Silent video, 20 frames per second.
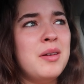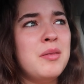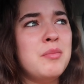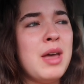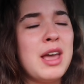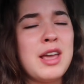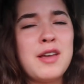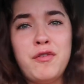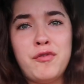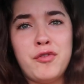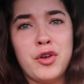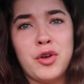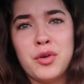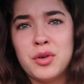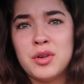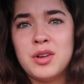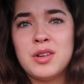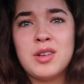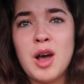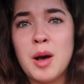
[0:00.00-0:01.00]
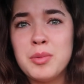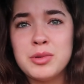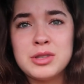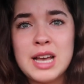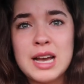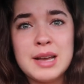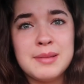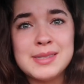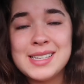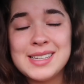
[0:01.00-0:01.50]
make food a couple
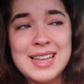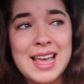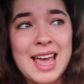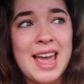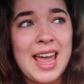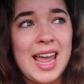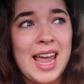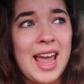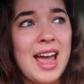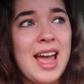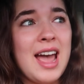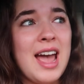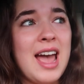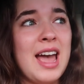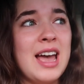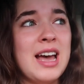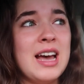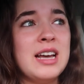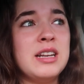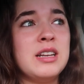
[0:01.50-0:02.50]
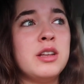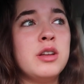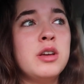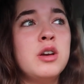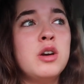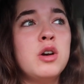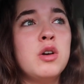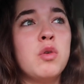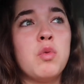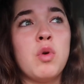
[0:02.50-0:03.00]
times a day and
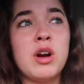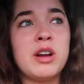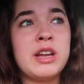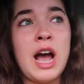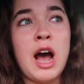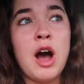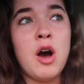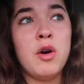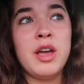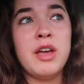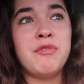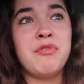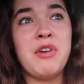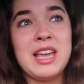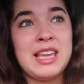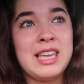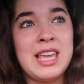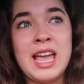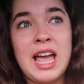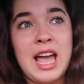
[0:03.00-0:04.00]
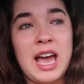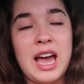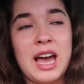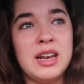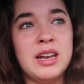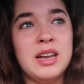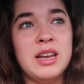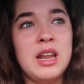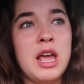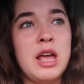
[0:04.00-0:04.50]
work out if I
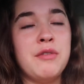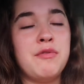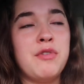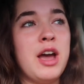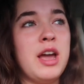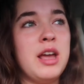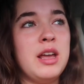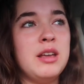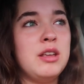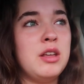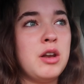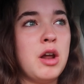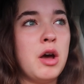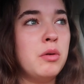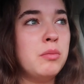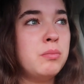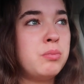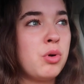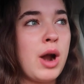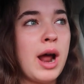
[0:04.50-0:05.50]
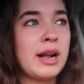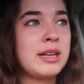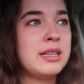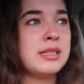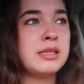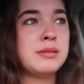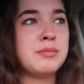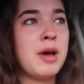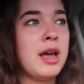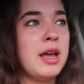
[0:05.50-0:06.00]
can, if I, you know,
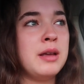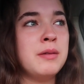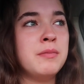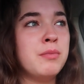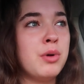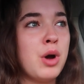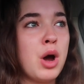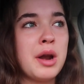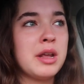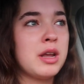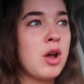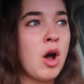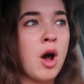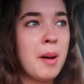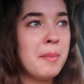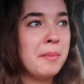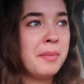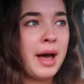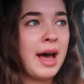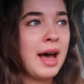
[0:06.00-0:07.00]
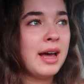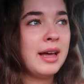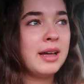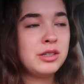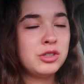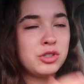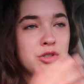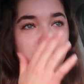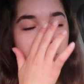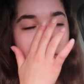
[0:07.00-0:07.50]
practice my body combat
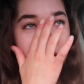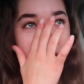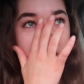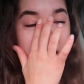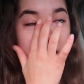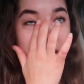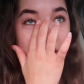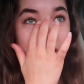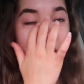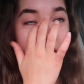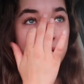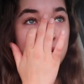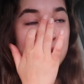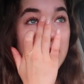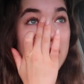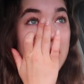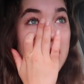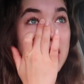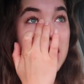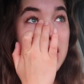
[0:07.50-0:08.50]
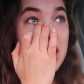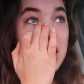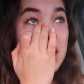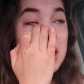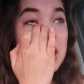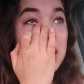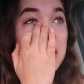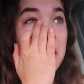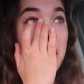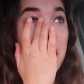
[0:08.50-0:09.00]
training. Like,
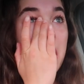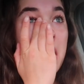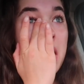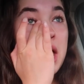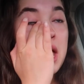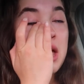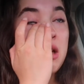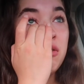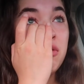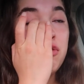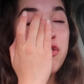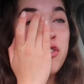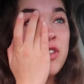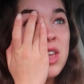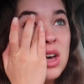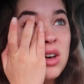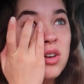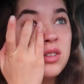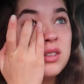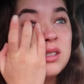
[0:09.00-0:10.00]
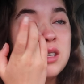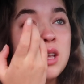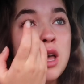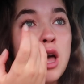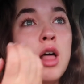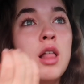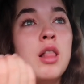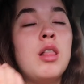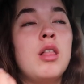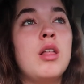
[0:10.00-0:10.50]
it feels
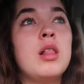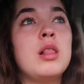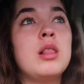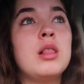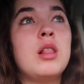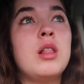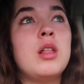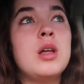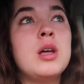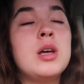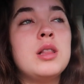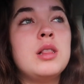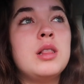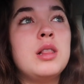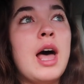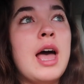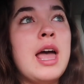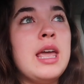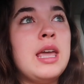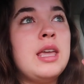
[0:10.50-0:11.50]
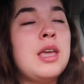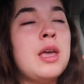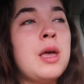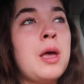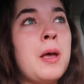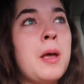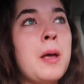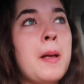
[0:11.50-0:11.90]
like